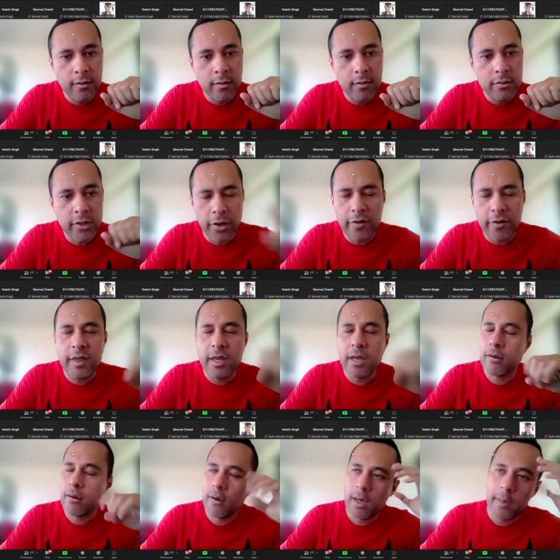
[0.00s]
Don't think,
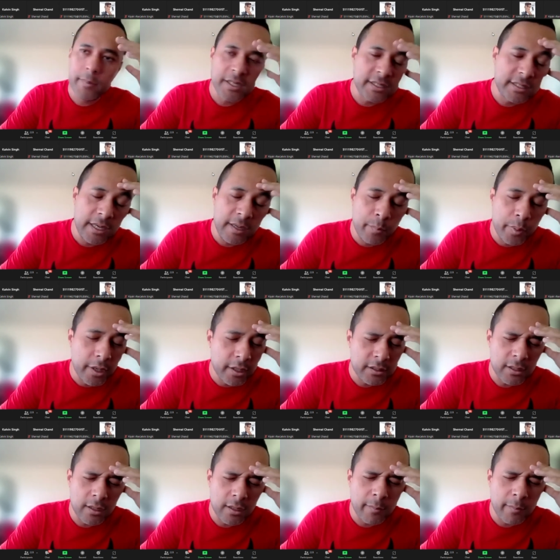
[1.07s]
oh, I'm a C
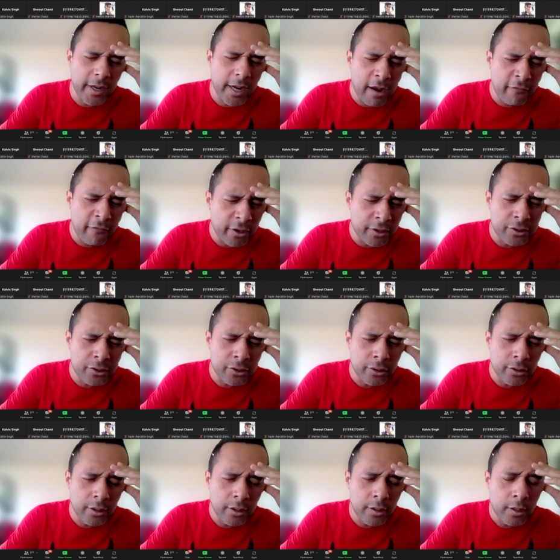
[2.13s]
person, I'm an average
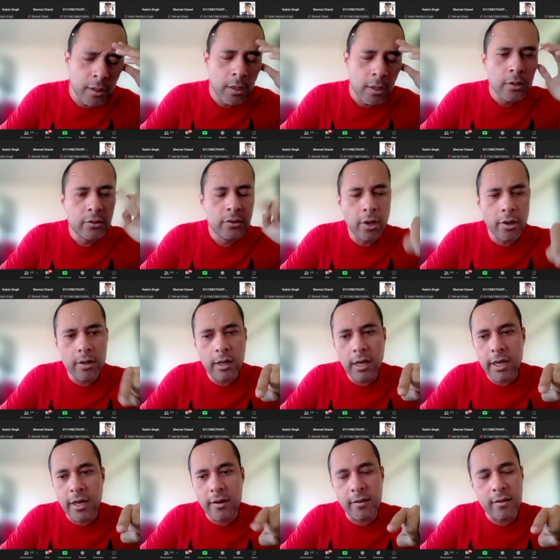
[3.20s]
student. Don't
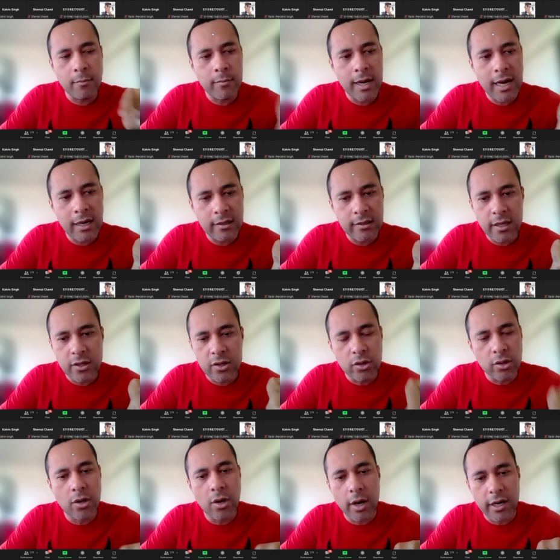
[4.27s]
let the mark that you
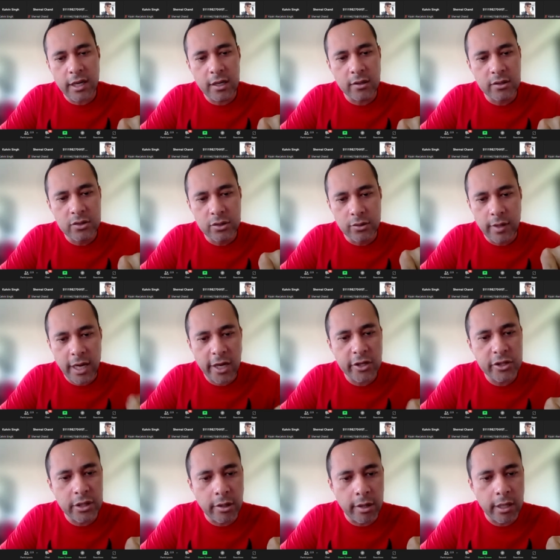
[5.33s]
got into
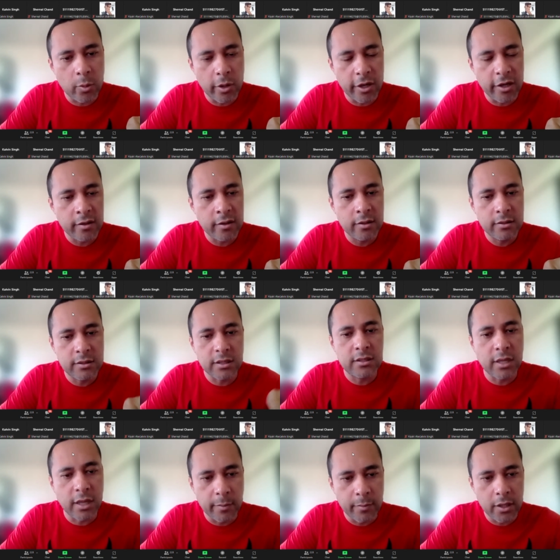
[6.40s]
engineering with
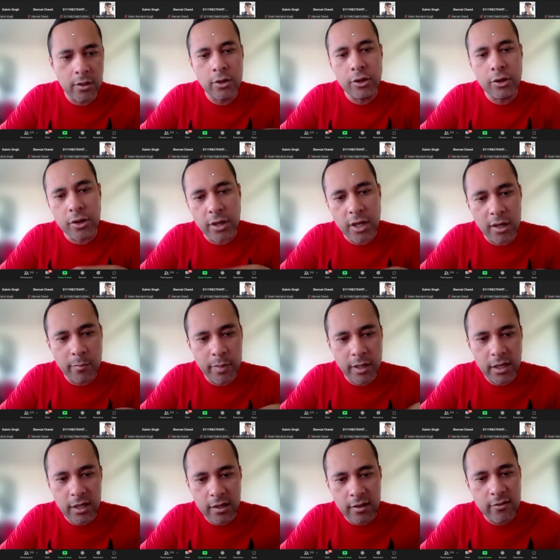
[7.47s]
determine who you're going to
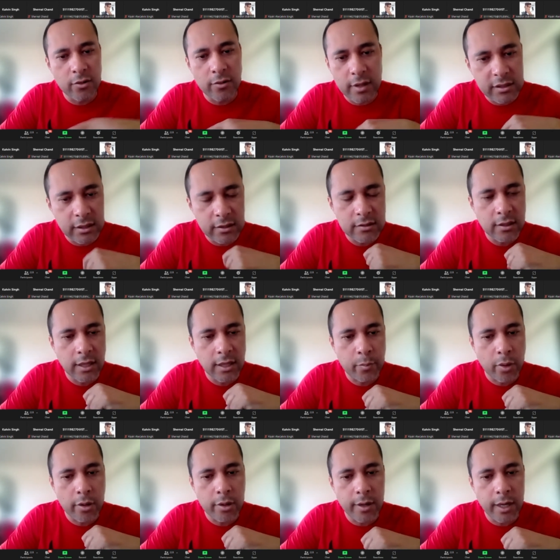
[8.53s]
be through this entire
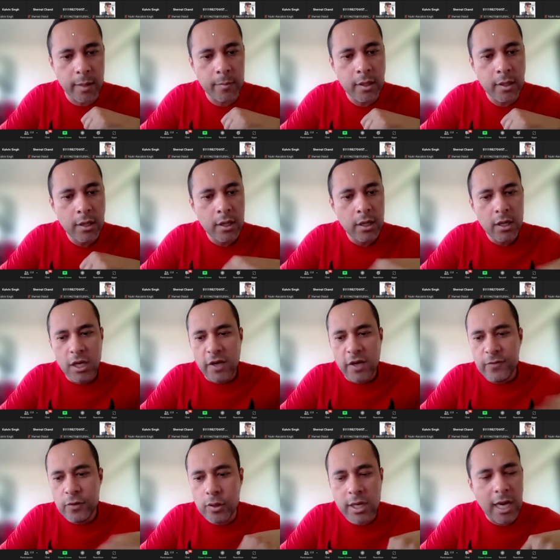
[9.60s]
program. If
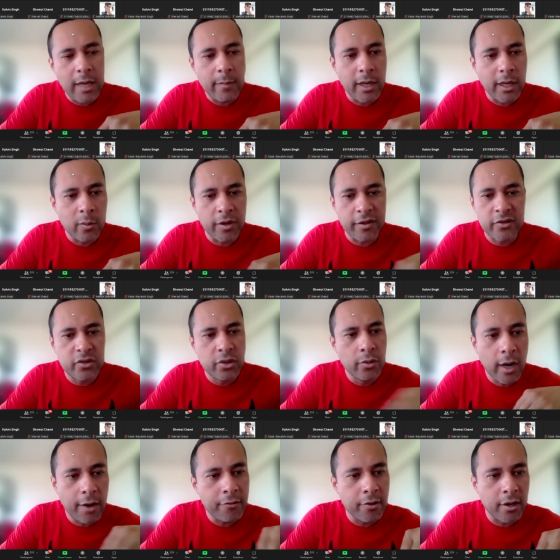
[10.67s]
you came in with
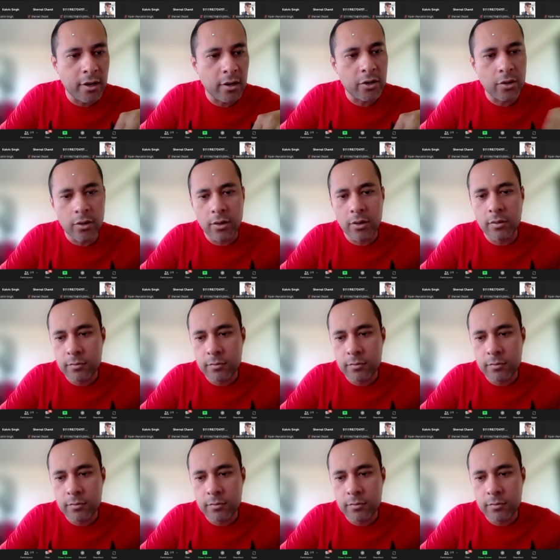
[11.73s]
200 on your